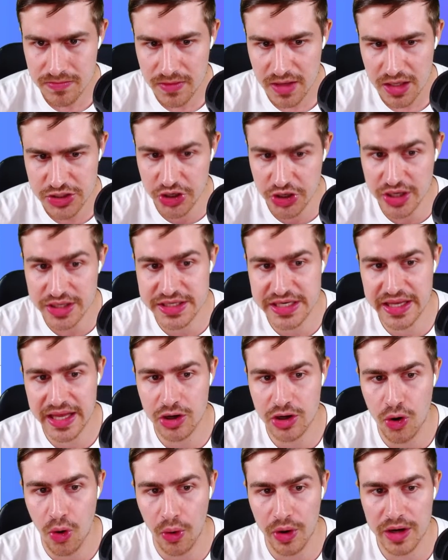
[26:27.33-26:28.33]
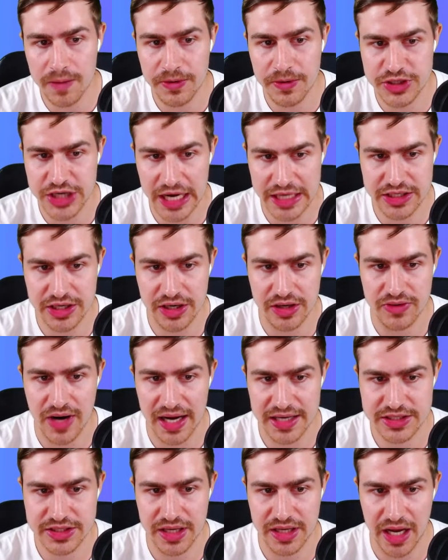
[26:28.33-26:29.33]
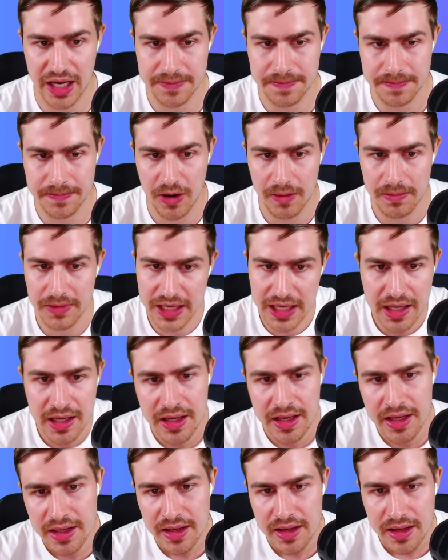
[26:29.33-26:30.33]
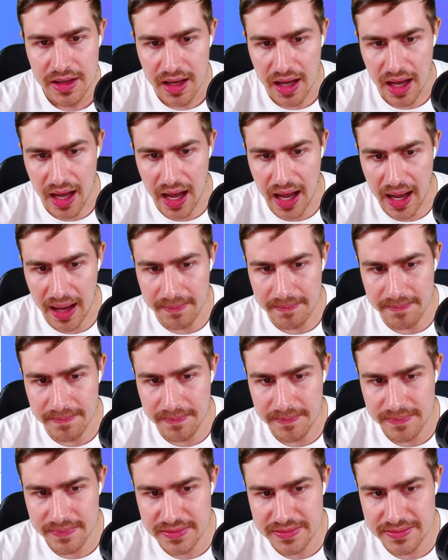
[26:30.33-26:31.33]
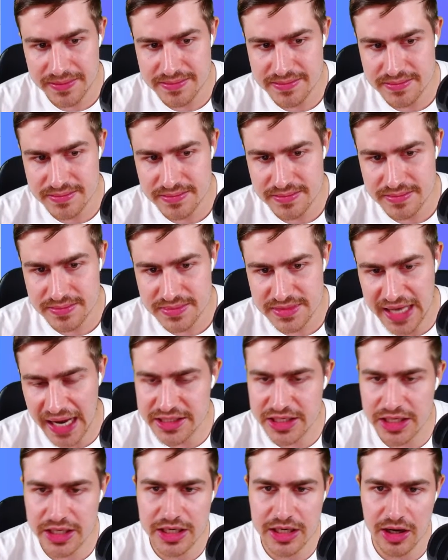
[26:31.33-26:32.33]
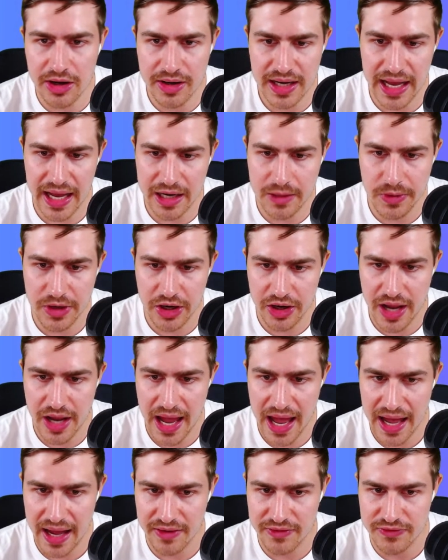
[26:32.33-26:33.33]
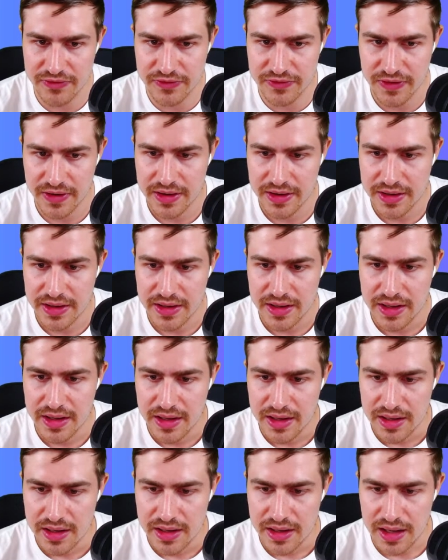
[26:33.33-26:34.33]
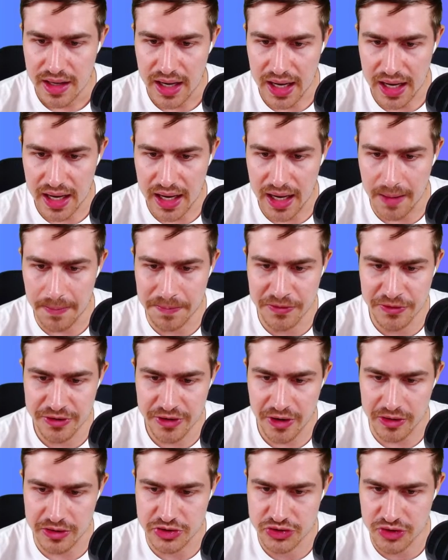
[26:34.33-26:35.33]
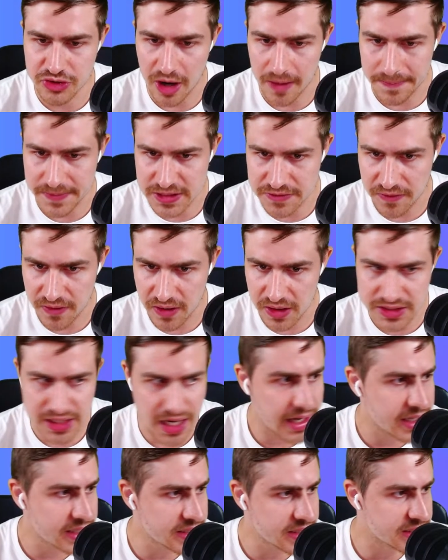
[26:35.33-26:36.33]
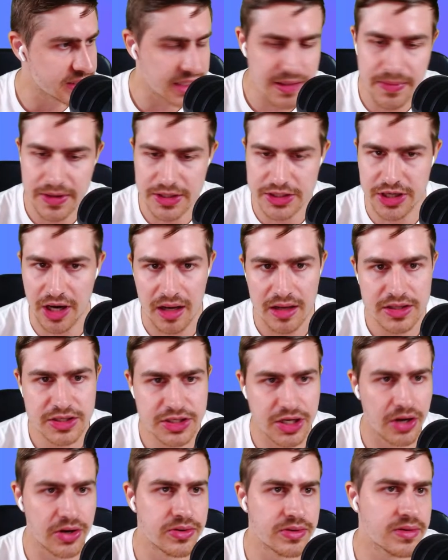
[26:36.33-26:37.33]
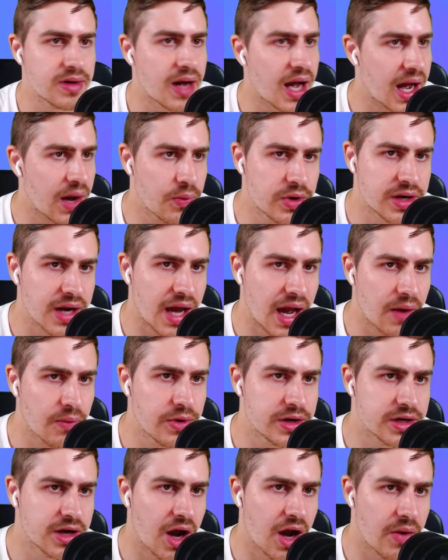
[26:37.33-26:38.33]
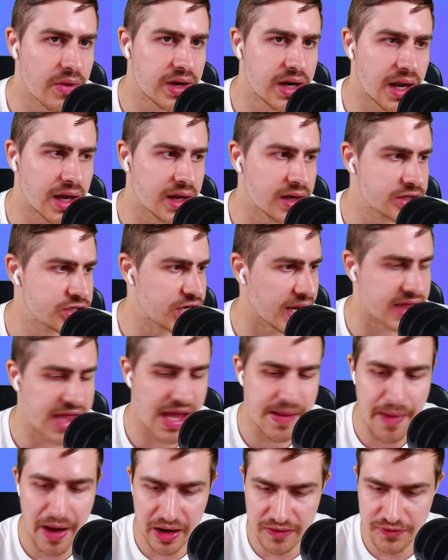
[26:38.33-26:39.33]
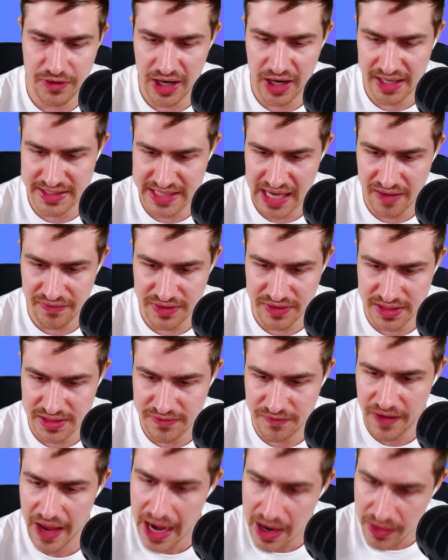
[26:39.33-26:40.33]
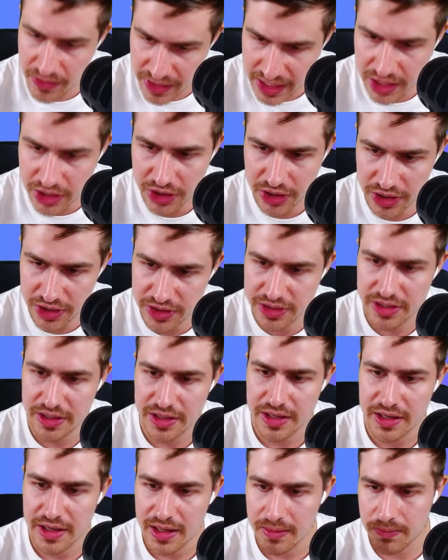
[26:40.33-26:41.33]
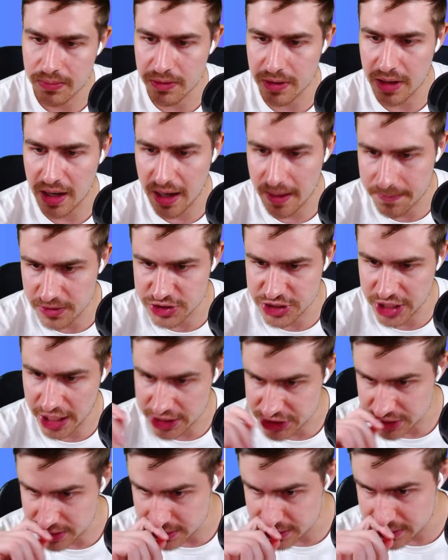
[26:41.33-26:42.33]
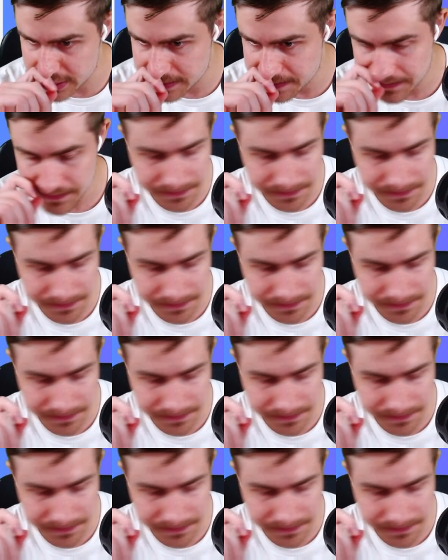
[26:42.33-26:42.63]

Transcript: So you can see that Gordon projected a rise tonight probably. Doesn't look like we're going to have a Bruno drop as far as I can see, but yeah. So I would go and check them out if you guys haven't. Very good projections.